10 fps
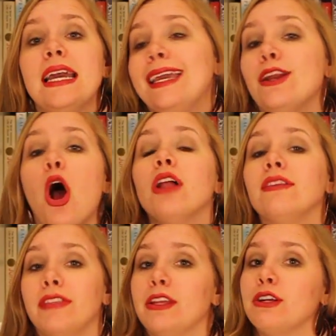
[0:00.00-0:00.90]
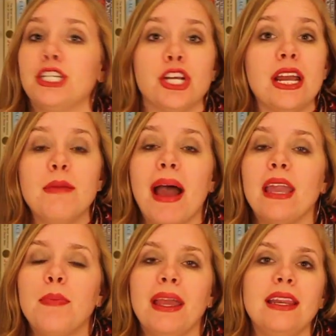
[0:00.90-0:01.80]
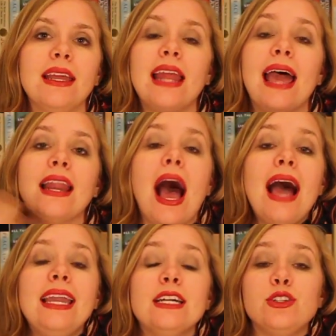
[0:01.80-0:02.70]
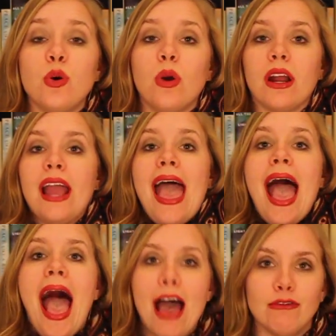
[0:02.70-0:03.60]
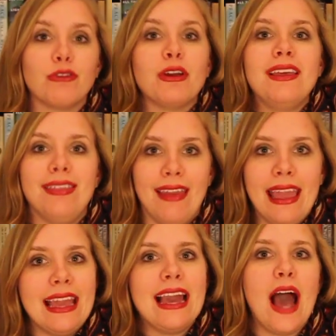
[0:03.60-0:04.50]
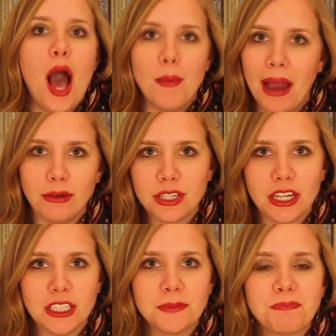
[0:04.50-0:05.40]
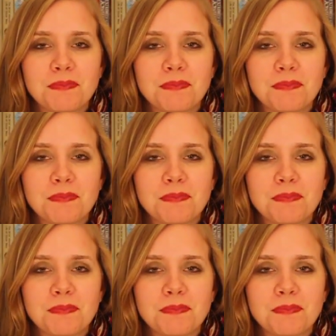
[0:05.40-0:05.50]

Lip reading: in all of literature, in my opinion, and I adore everything about her.